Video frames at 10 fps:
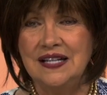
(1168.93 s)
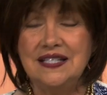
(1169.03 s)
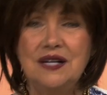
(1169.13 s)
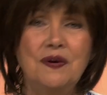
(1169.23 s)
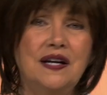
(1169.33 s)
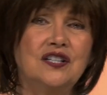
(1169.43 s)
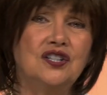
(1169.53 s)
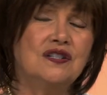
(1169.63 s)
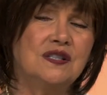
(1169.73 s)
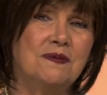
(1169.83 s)
You see, we can
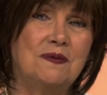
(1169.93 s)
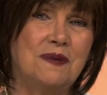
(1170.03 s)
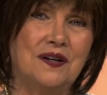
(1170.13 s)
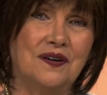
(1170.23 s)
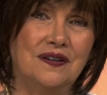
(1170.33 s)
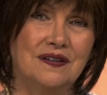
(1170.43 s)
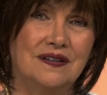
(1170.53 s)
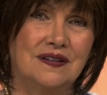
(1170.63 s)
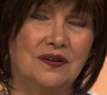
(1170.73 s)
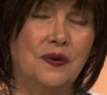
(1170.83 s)
choose to be bitter,
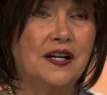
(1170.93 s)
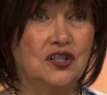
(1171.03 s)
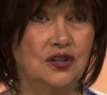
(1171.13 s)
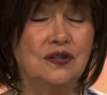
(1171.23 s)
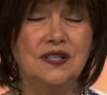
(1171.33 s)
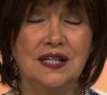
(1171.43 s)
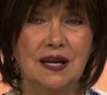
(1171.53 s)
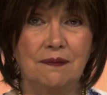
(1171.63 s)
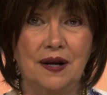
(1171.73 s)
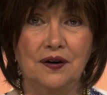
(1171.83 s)
we can choose to
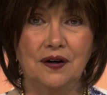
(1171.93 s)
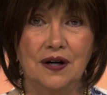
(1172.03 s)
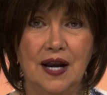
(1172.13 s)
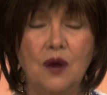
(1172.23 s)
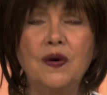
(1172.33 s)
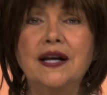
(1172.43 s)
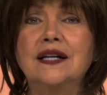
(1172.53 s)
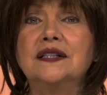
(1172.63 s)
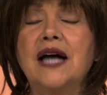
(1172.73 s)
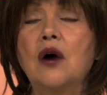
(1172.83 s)
get better, and we
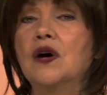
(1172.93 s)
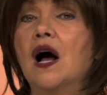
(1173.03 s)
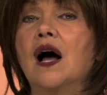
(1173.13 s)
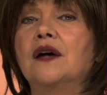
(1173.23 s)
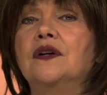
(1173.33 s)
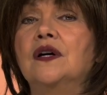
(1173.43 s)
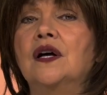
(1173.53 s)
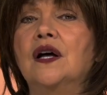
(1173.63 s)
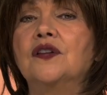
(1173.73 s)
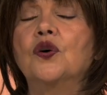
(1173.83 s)
can allow God
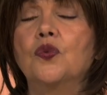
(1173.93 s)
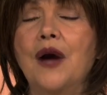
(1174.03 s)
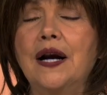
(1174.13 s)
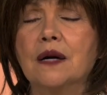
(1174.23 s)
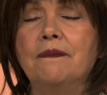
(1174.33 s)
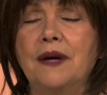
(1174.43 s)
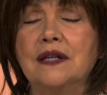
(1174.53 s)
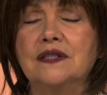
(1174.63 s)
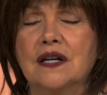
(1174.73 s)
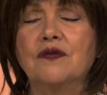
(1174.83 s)
the
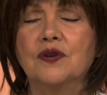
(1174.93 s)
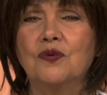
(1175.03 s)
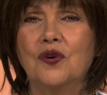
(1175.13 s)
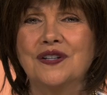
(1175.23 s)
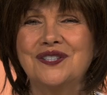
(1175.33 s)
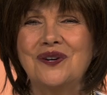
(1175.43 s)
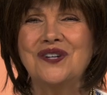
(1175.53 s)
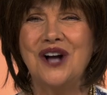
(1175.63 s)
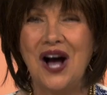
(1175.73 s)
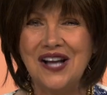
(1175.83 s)
recompense of reward. So
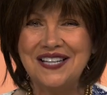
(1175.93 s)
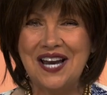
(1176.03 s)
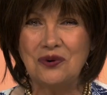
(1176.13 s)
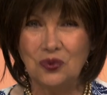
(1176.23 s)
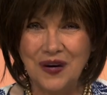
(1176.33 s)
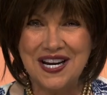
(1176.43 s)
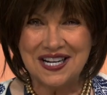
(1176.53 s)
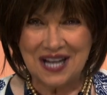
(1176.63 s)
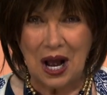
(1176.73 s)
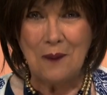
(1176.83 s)
God can
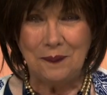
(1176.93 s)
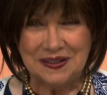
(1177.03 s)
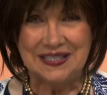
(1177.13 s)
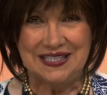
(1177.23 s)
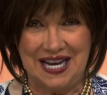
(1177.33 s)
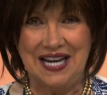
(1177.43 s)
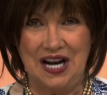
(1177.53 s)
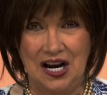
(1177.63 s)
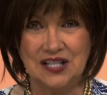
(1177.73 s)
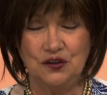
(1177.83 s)
recompensate
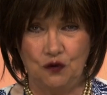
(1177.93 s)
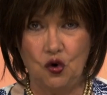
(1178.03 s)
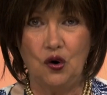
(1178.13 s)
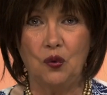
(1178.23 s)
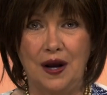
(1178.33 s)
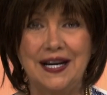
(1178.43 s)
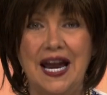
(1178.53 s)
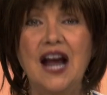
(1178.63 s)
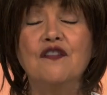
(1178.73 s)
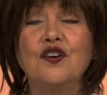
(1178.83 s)
us for
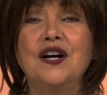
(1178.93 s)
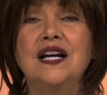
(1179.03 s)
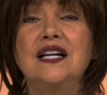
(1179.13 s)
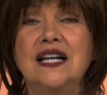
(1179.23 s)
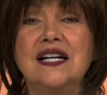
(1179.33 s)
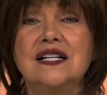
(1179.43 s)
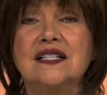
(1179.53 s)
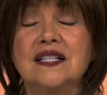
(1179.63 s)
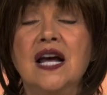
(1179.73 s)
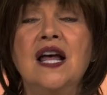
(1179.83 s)
whatever it
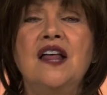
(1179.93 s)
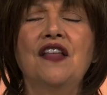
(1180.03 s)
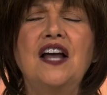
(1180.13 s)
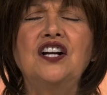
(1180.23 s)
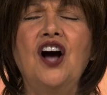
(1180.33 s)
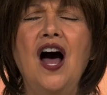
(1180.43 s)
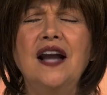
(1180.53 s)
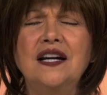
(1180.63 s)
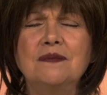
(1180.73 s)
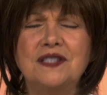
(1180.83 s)
is that
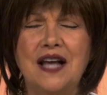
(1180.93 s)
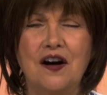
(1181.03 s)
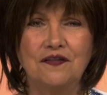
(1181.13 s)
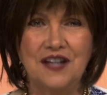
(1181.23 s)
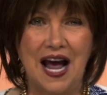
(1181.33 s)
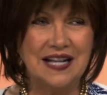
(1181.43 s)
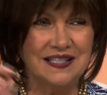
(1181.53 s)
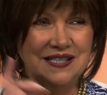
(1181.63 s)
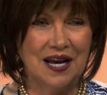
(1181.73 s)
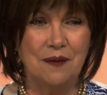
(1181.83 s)
God Himself, not
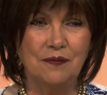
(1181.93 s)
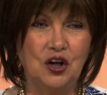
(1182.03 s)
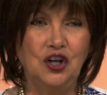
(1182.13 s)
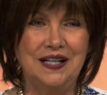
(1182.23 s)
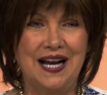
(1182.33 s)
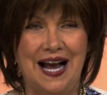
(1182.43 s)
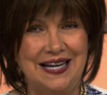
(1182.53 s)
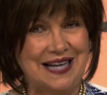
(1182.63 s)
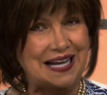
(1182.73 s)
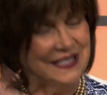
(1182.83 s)
some good guy,
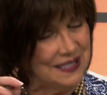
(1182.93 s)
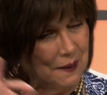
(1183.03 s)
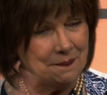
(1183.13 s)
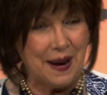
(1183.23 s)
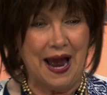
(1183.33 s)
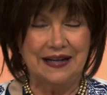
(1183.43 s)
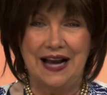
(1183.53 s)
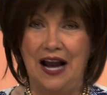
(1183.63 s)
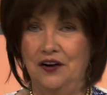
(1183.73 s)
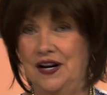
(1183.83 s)
not some bad
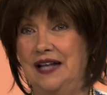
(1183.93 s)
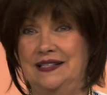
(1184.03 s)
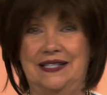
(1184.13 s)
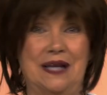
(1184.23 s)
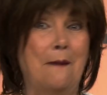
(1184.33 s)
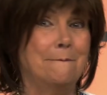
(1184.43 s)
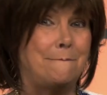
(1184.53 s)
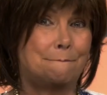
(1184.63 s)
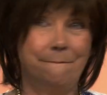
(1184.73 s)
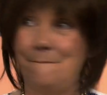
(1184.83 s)
guy, or not
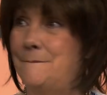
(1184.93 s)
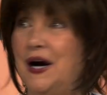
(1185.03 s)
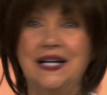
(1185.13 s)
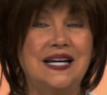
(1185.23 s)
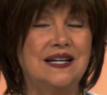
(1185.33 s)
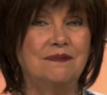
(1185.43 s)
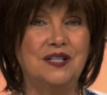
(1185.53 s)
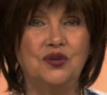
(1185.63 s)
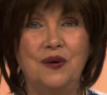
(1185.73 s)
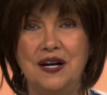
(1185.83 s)
somebody in
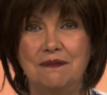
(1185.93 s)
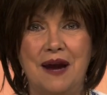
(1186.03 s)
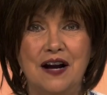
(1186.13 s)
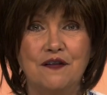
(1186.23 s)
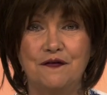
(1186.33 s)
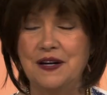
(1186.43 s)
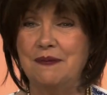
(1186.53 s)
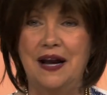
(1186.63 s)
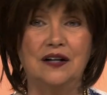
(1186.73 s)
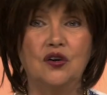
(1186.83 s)
between, male,
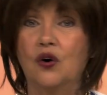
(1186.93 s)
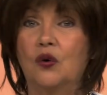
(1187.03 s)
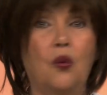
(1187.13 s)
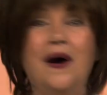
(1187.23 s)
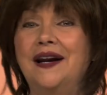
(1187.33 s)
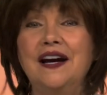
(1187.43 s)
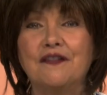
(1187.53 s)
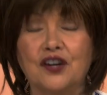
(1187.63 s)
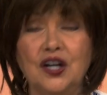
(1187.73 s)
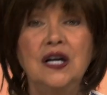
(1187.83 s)
female, or
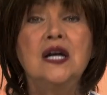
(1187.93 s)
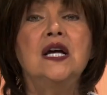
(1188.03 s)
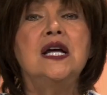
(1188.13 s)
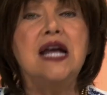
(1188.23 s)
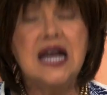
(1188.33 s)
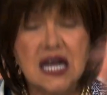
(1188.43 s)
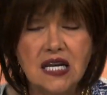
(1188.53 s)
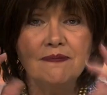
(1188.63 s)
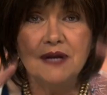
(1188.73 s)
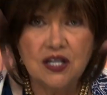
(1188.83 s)
whatever,
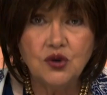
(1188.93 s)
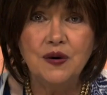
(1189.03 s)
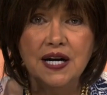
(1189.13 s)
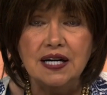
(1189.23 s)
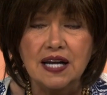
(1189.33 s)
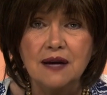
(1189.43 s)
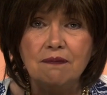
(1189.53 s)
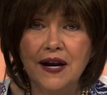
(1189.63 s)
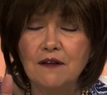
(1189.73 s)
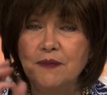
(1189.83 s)
in between. It
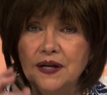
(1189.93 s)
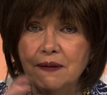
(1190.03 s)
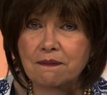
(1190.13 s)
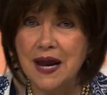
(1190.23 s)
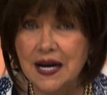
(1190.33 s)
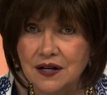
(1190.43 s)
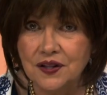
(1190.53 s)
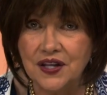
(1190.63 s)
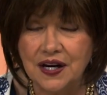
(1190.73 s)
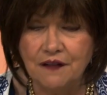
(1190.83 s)
may have been a
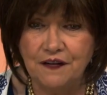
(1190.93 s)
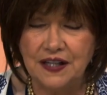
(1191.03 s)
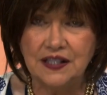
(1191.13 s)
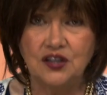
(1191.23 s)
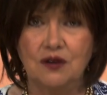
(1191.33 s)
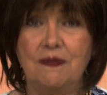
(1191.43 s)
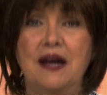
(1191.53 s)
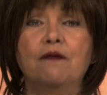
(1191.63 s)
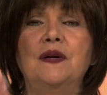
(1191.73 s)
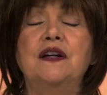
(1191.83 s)
male that offended you. It may
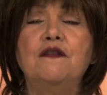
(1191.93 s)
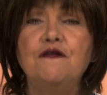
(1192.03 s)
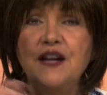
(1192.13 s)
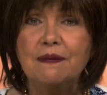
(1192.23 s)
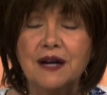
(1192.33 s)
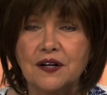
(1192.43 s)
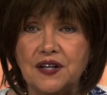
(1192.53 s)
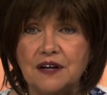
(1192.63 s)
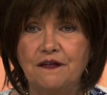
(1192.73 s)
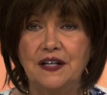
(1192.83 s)
have been a female
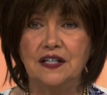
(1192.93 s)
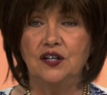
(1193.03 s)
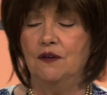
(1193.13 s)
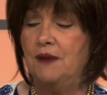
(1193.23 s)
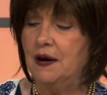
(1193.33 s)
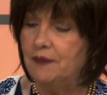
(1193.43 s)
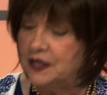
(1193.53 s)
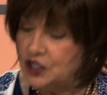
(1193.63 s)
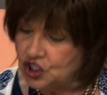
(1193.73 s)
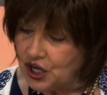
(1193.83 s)
that offended you. It may have
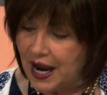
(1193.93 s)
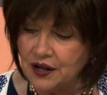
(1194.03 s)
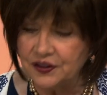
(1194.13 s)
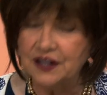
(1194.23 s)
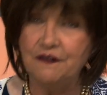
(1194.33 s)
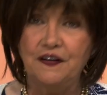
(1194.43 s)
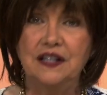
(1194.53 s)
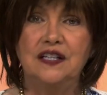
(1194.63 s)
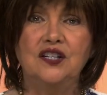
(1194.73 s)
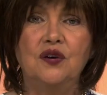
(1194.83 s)
been a child that
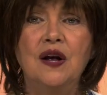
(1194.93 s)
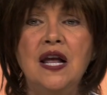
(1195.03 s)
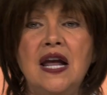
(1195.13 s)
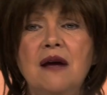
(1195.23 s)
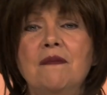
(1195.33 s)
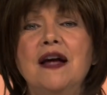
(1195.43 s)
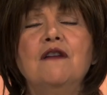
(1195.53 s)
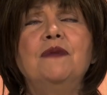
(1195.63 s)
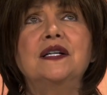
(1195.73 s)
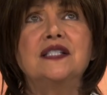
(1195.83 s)
offended you. It may
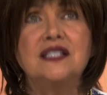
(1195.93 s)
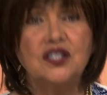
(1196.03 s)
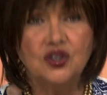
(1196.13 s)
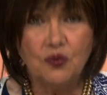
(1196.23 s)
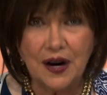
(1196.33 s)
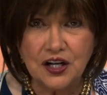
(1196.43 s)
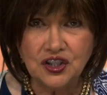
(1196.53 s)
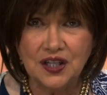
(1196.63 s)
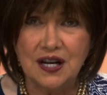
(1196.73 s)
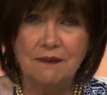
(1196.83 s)
have been a
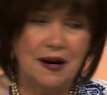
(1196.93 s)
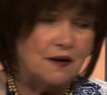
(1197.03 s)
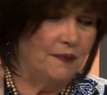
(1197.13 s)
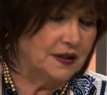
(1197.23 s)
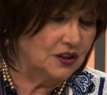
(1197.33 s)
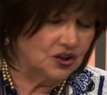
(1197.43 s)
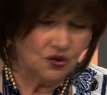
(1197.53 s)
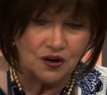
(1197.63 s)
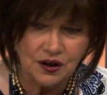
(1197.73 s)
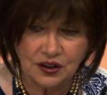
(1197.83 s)
situation. It may have been a
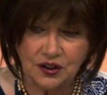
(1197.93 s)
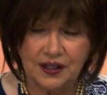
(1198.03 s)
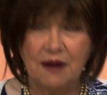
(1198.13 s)
store clerk.